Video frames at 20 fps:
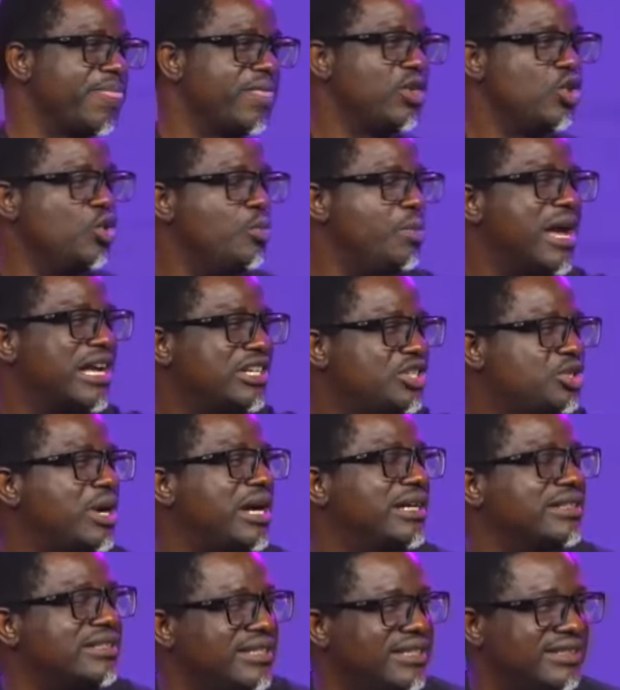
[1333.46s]
you'll be
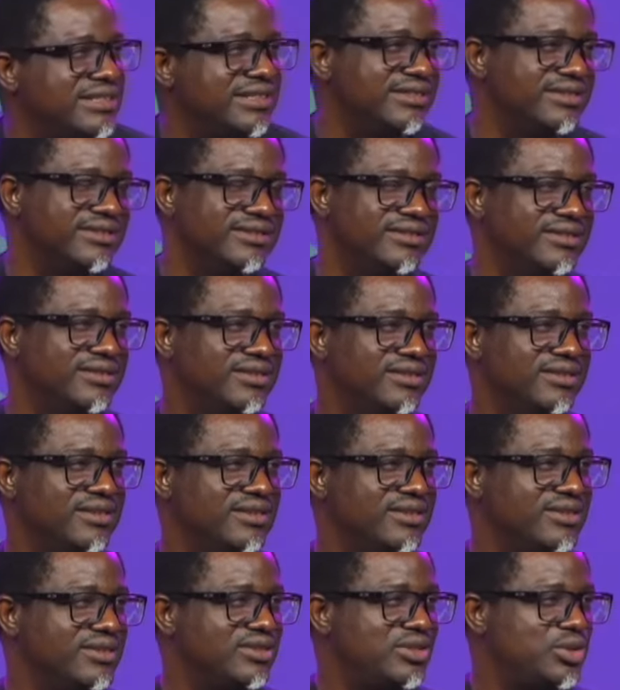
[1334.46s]
attracted
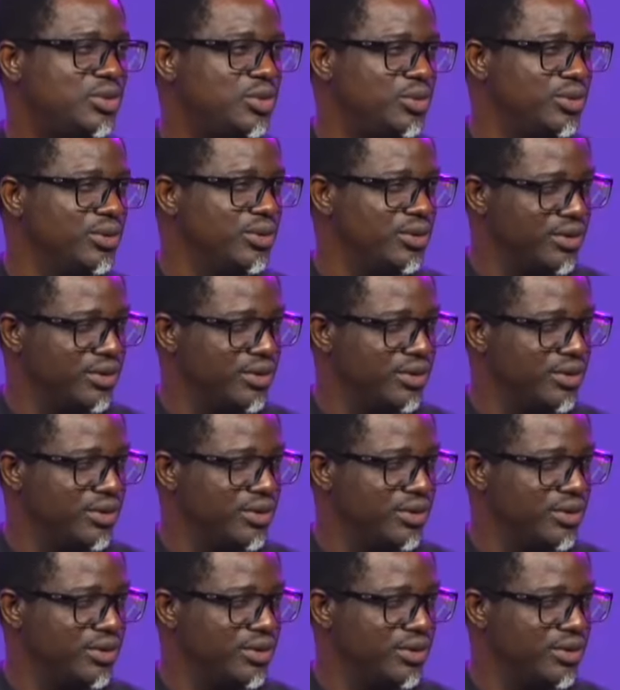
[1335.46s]
to